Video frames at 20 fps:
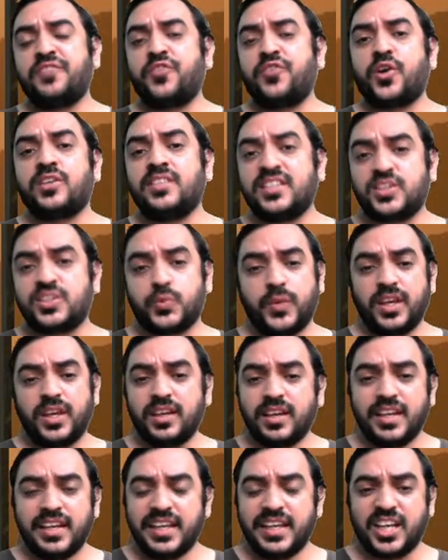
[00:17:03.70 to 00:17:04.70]
for this
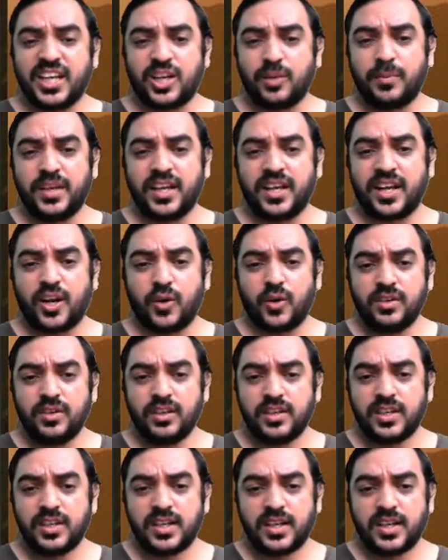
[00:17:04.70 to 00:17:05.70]
week, it will be around
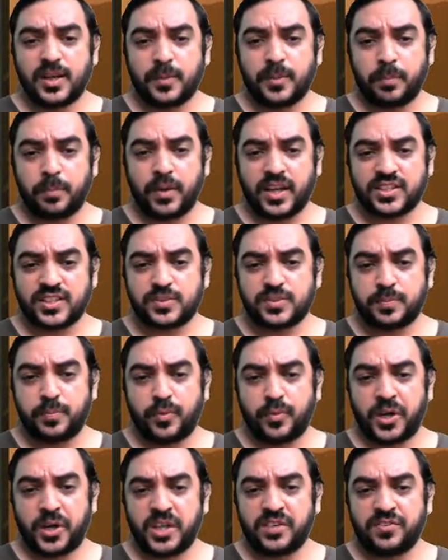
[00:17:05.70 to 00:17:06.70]
plus
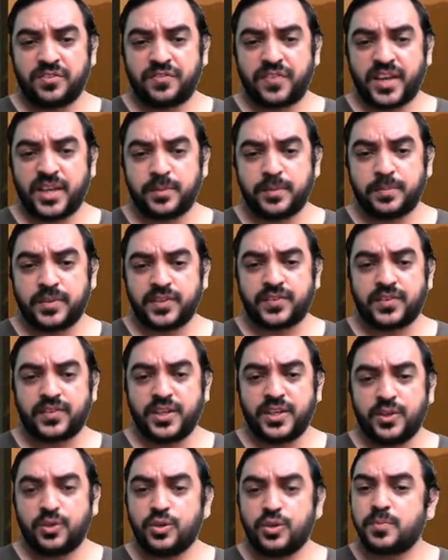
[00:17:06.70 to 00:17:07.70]

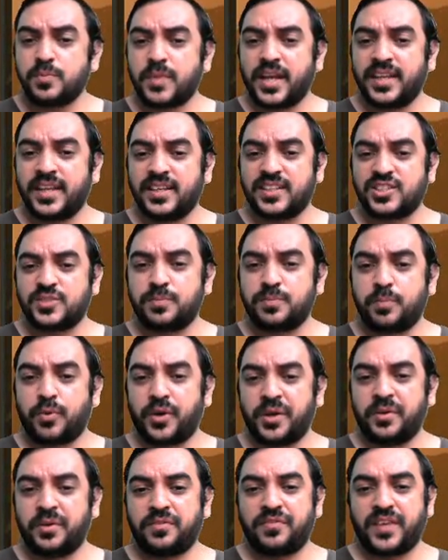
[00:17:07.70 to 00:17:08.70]
0.5% to minus
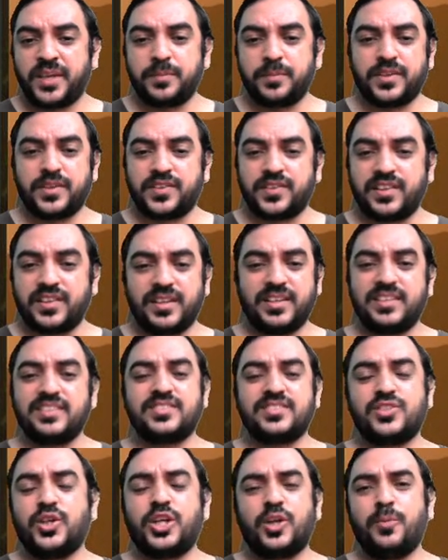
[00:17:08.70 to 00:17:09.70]
0.5%.
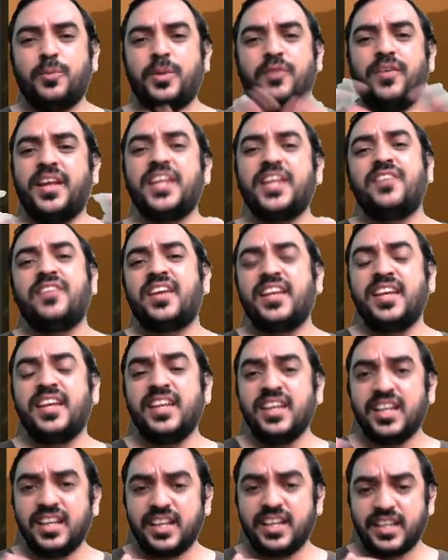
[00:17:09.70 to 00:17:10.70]
So it will be very,
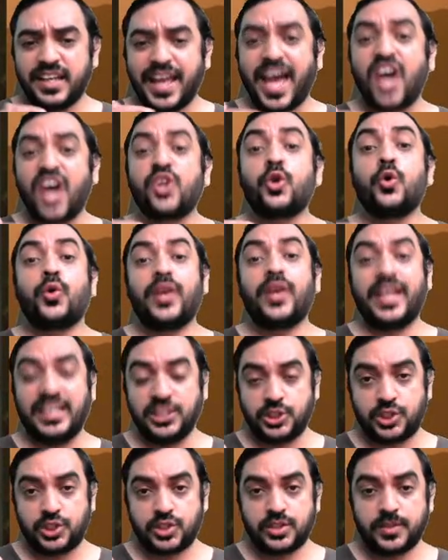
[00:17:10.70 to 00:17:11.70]
very narrow
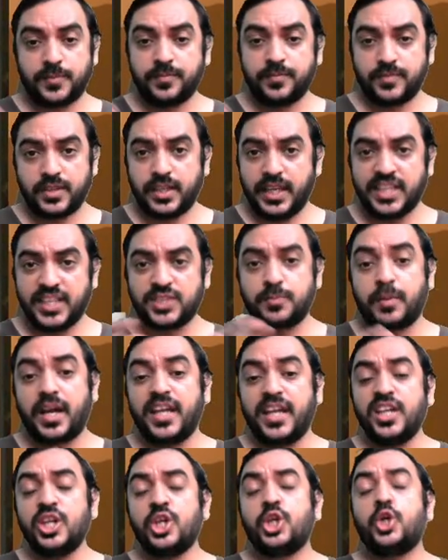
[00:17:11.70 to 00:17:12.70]
range is
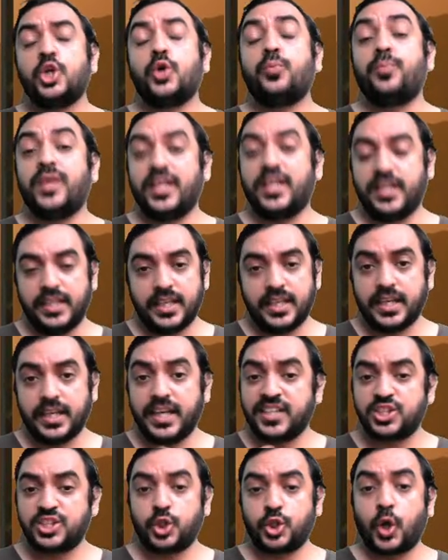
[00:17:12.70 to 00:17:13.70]
my opinion.
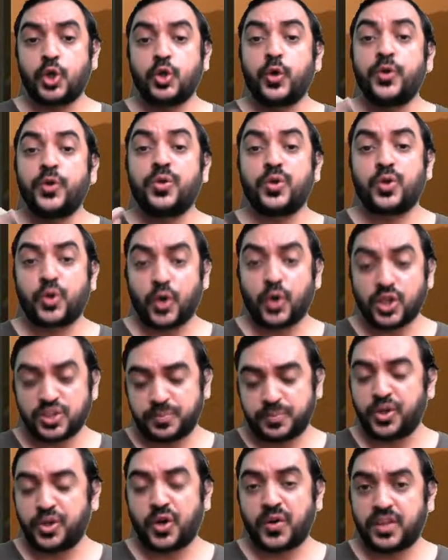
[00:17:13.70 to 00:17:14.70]
It's not going to cross
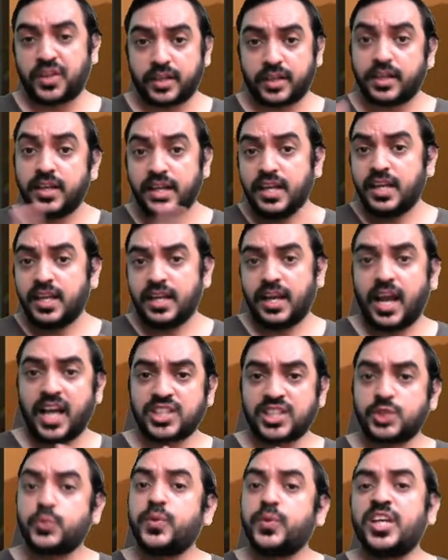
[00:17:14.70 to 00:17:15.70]
beyond that.
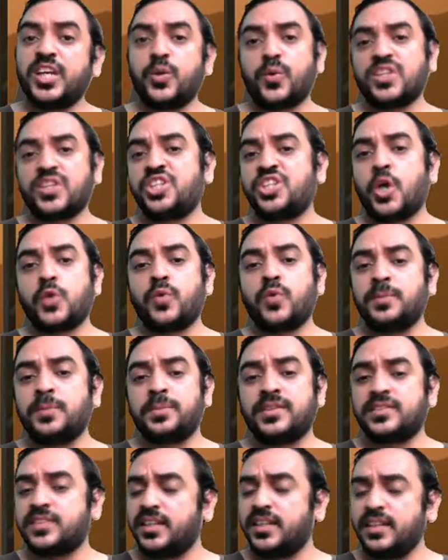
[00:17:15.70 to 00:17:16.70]
Last week it was down
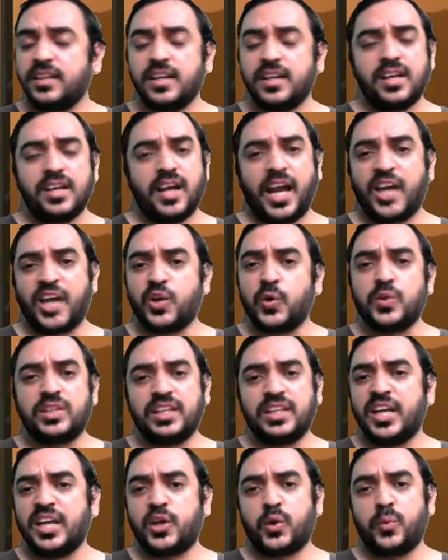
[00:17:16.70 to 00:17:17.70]
1%. I don't
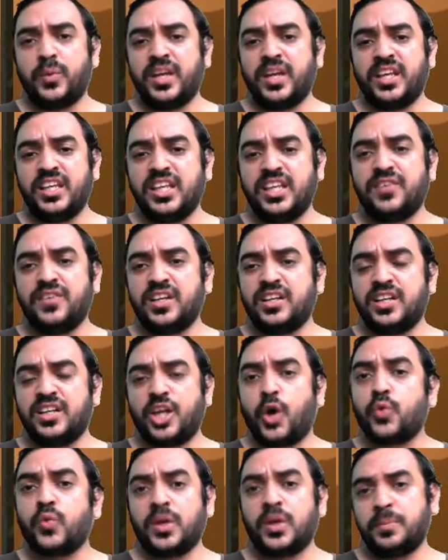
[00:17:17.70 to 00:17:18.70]
think it will be even
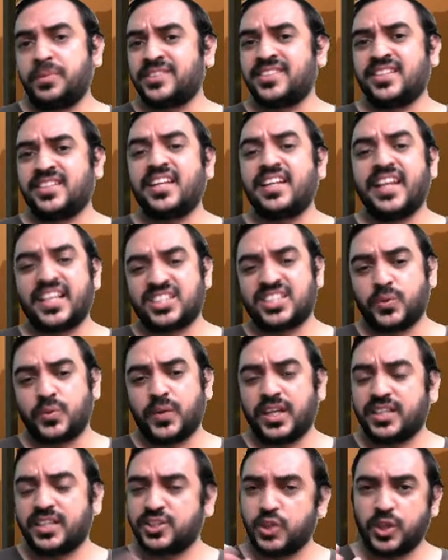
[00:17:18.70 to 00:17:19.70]
down 1% the next
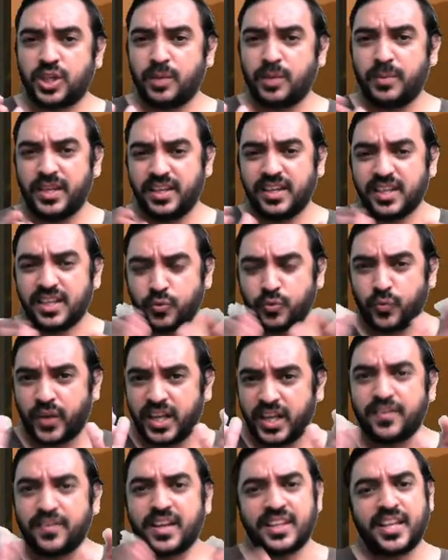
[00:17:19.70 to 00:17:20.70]
week. So it will be
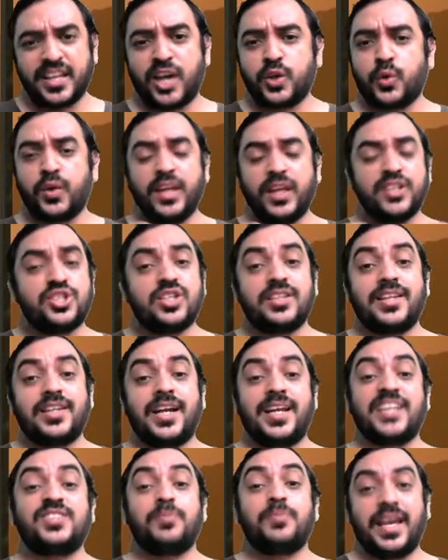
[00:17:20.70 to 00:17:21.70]
very, very narrow range.
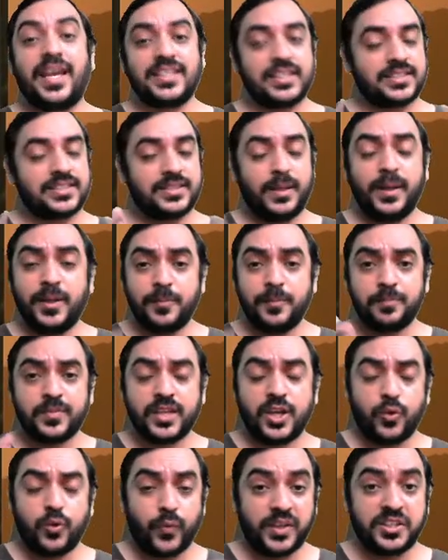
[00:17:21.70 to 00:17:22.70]
That is my assessment.
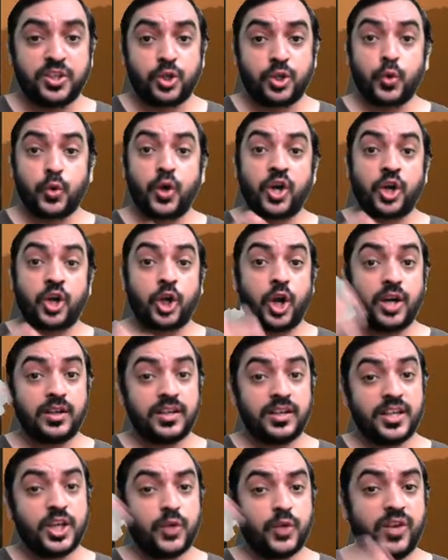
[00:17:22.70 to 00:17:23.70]
Whether true or not,
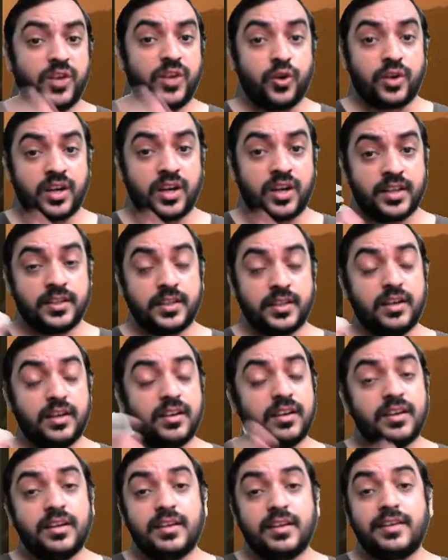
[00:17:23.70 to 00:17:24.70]
we'll look at in the
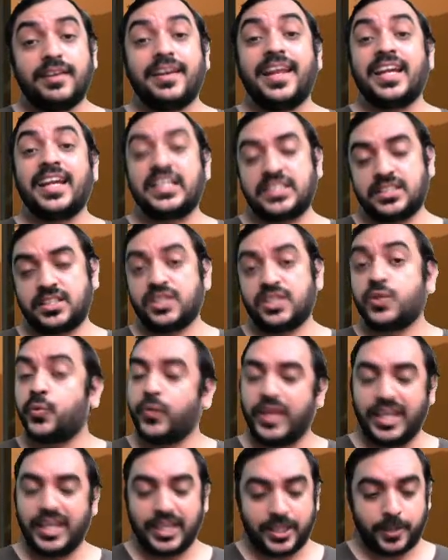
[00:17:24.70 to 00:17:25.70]
next
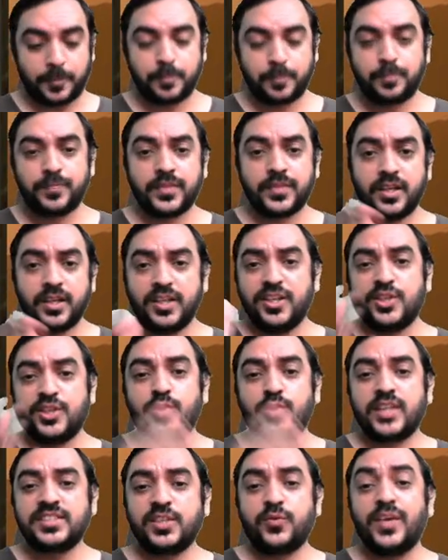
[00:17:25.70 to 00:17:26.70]
week.
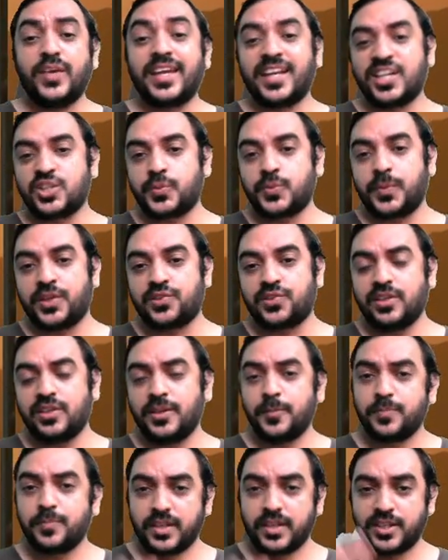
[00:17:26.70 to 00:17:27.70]
So as a weekend special,
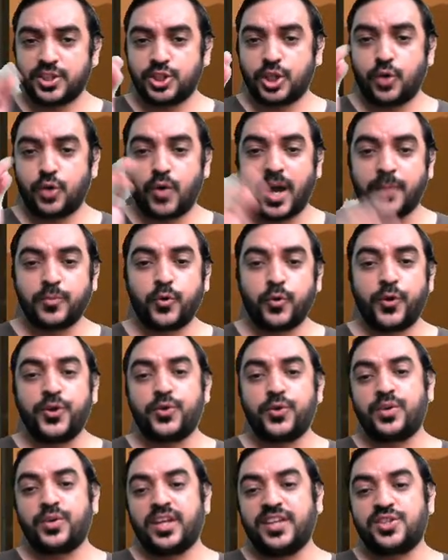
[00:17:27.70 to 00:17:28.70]
now I'm going
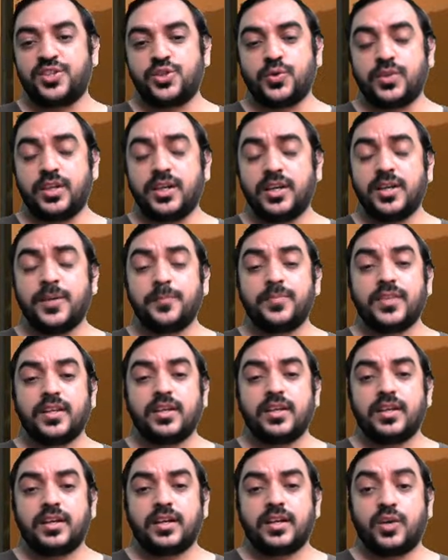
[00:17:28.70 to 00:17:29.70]
to teach you the
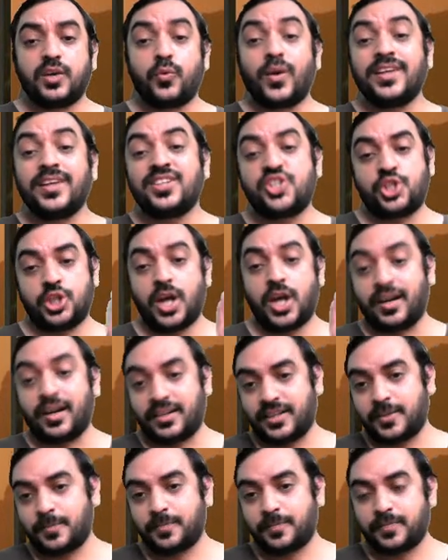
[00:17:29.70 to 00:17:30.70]
one
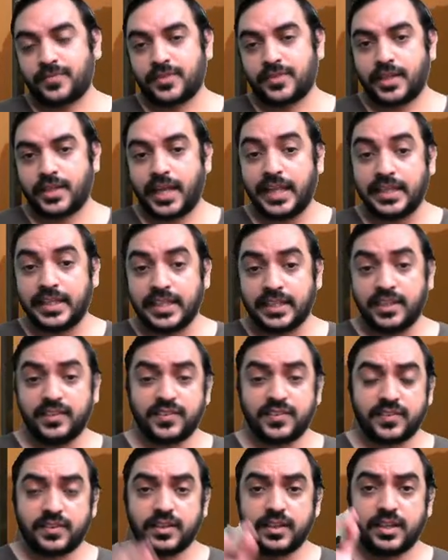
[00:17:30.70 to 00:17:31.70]
chart, and that
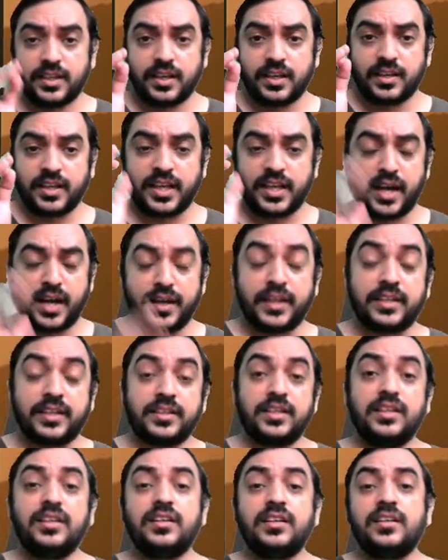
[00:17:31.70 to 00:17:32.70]
is regarding
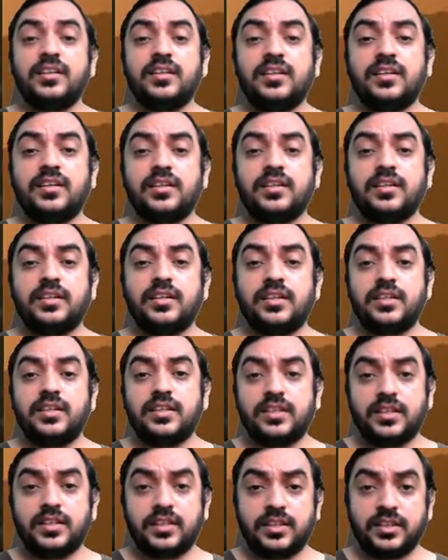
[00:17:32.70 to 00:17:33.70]
the
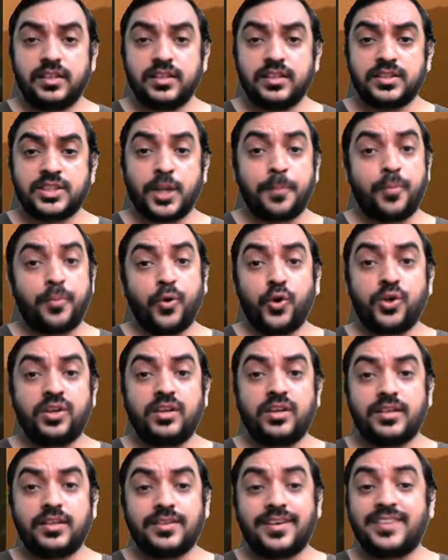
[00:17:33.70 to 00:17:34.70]

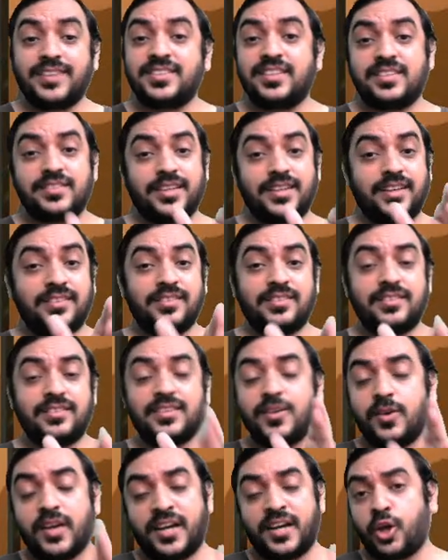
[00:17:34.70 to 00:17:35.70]
support,
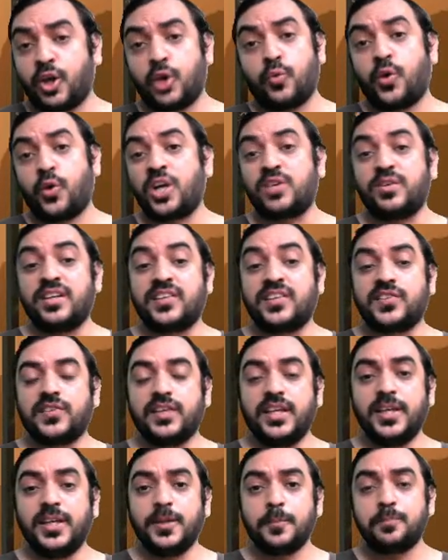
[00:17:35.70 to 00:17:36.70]
resistance, and all what we are
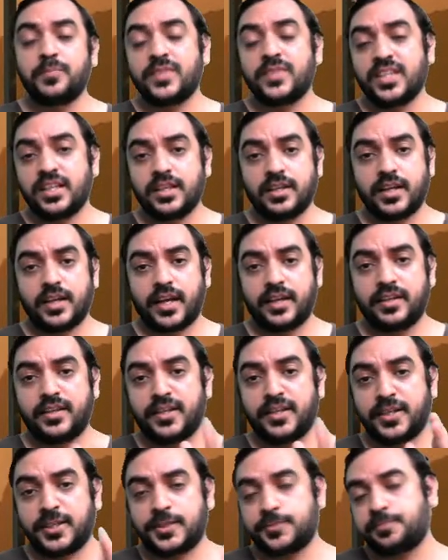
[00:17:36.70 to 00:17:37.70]
seeing, and
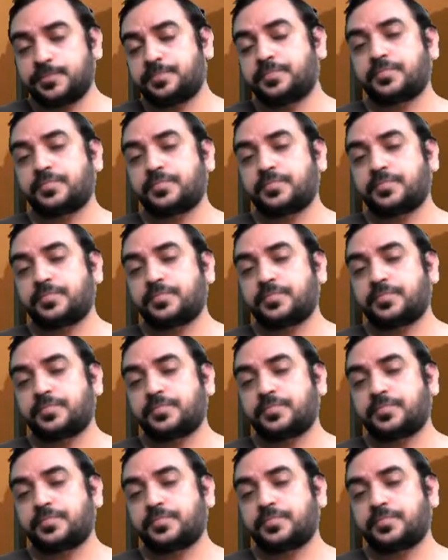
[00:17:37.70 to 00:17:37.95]
the